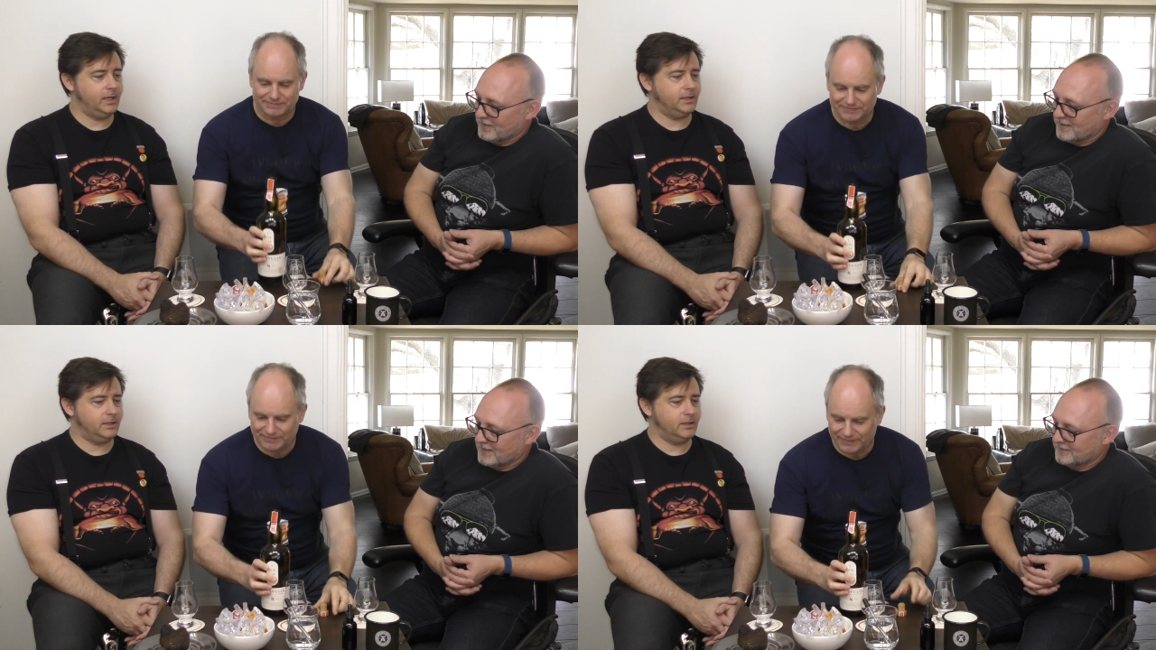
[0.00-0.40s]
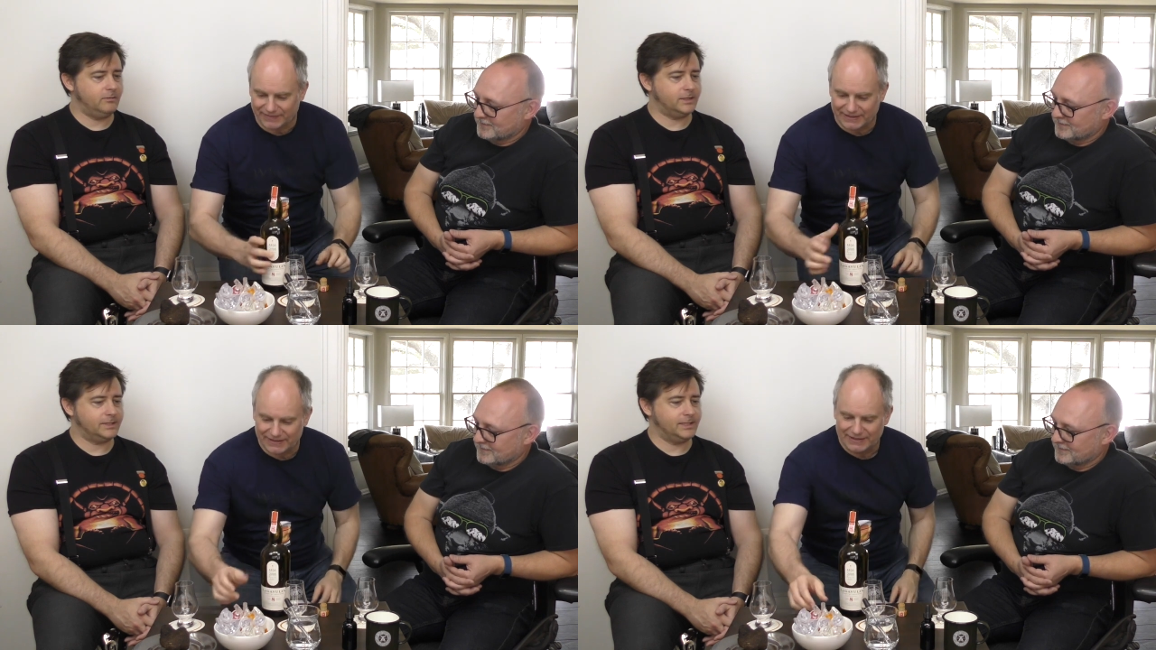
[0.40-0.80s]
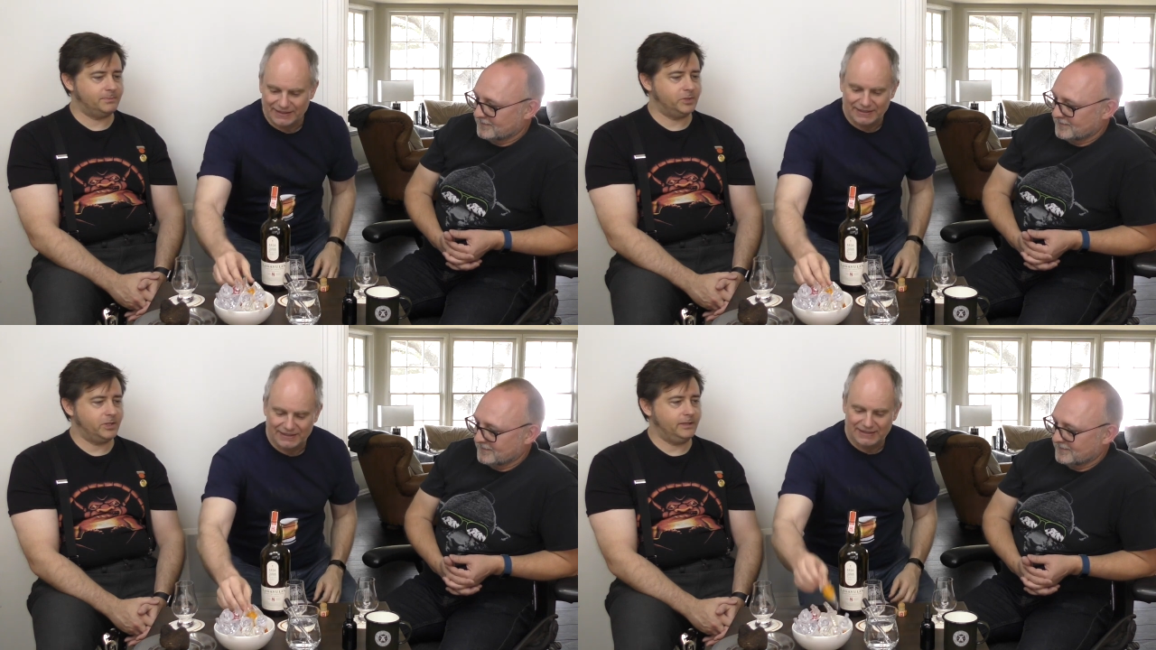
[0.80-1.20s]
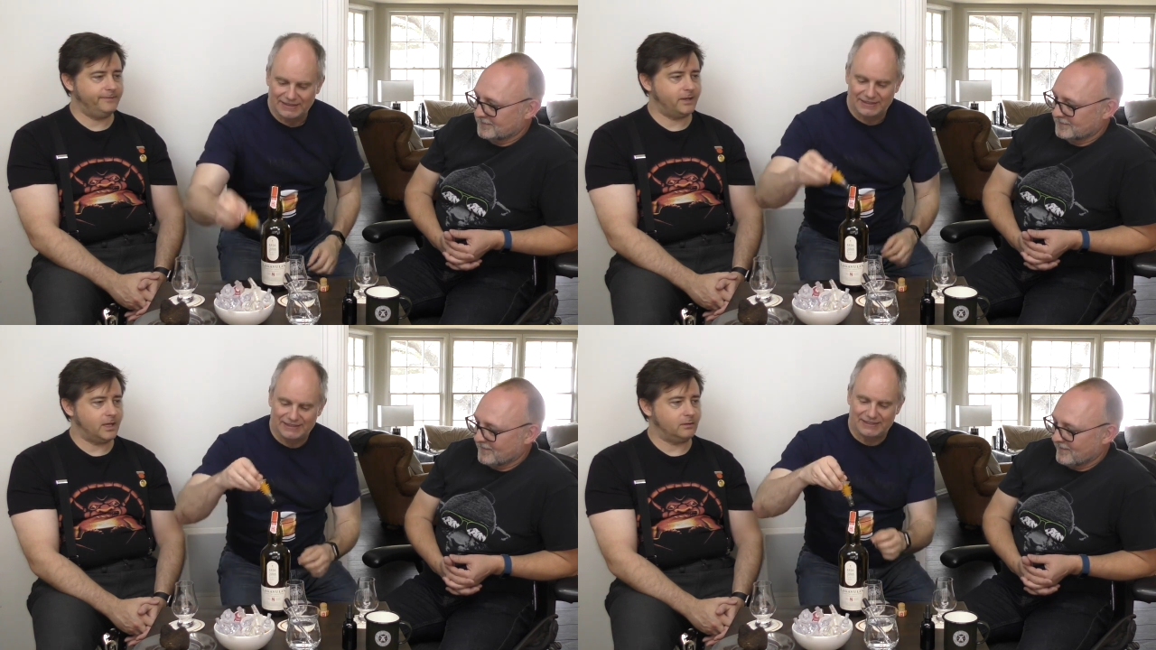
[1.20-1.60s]
Speaker 1: Eight year exceptionally
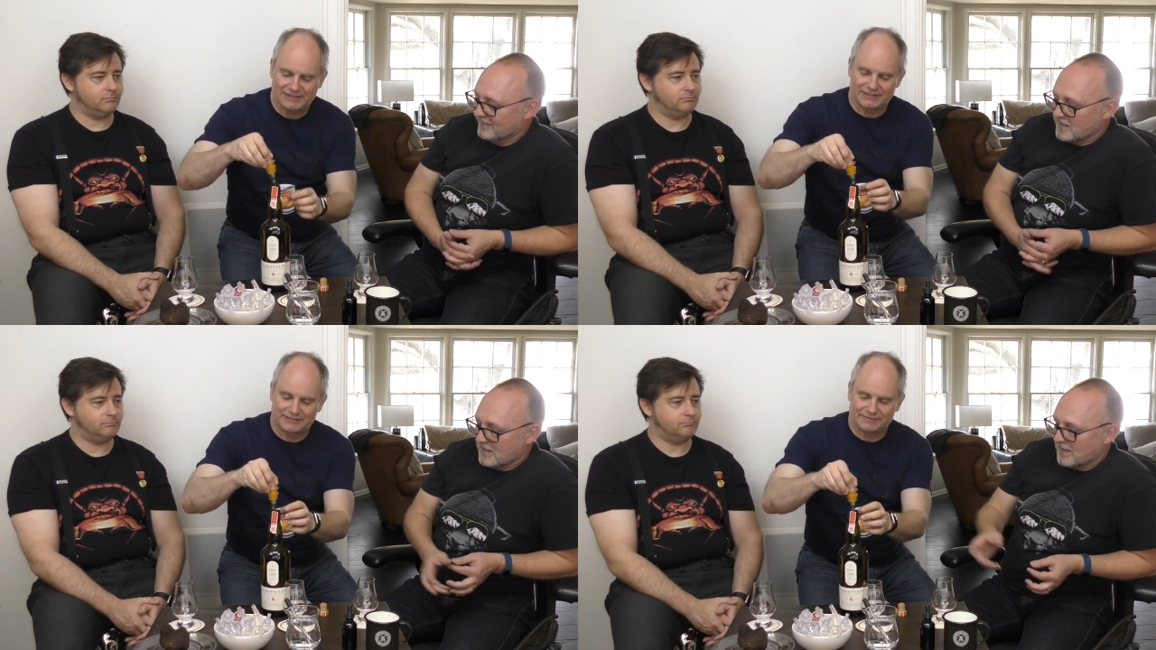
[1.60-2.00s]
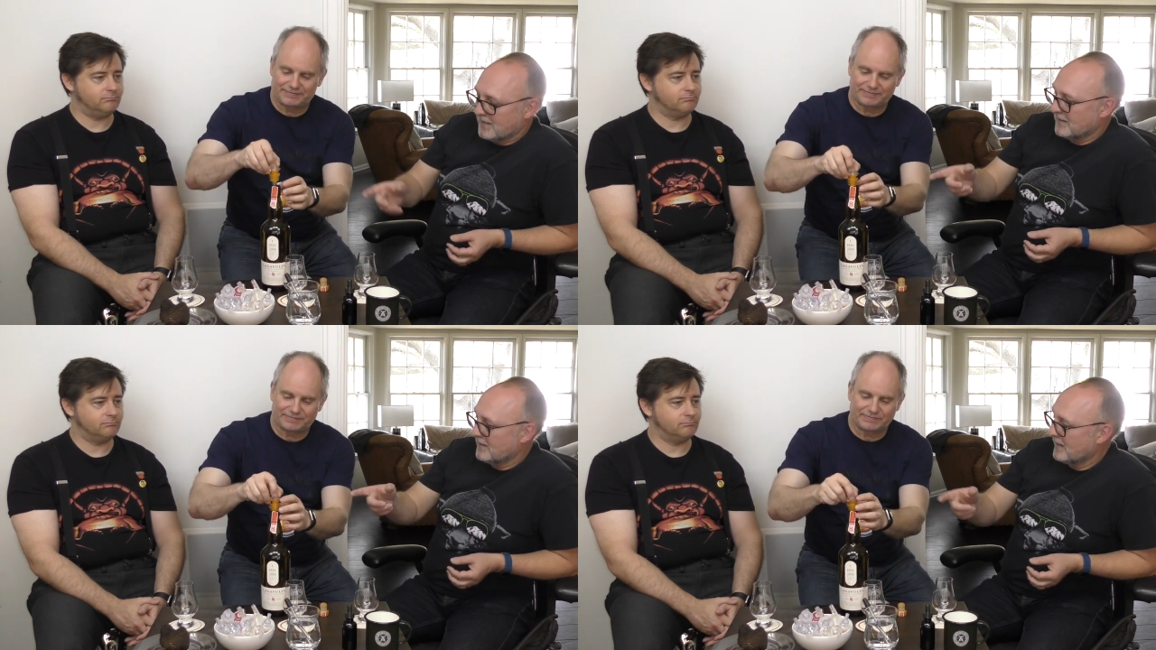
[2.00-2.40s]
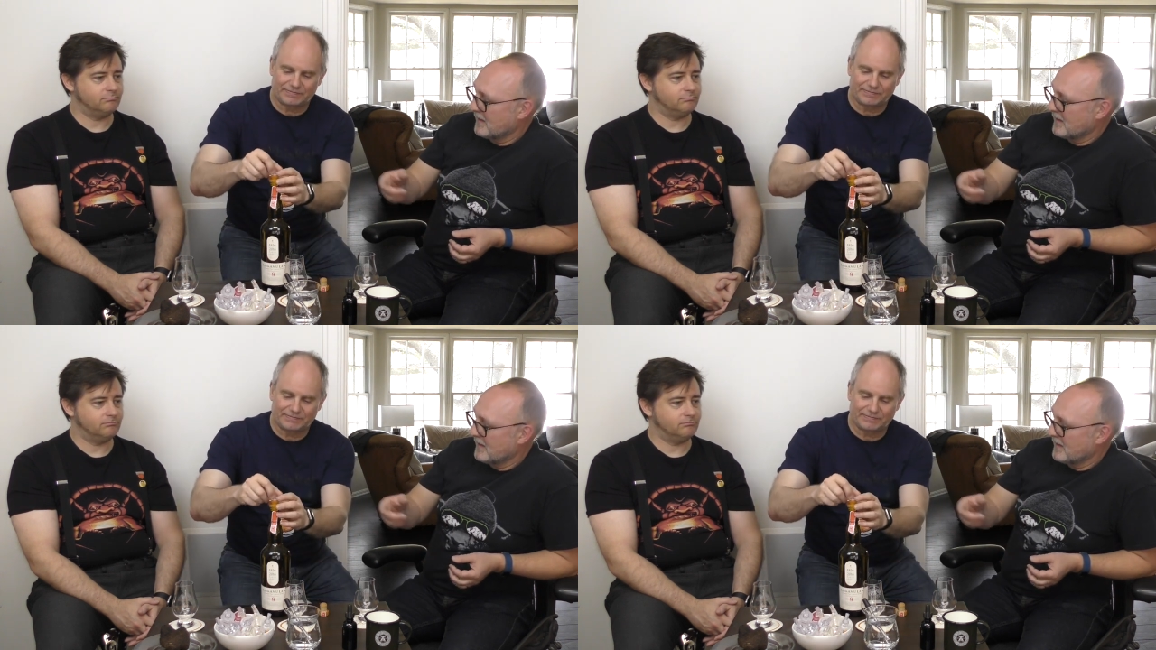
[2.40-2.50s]
fine. And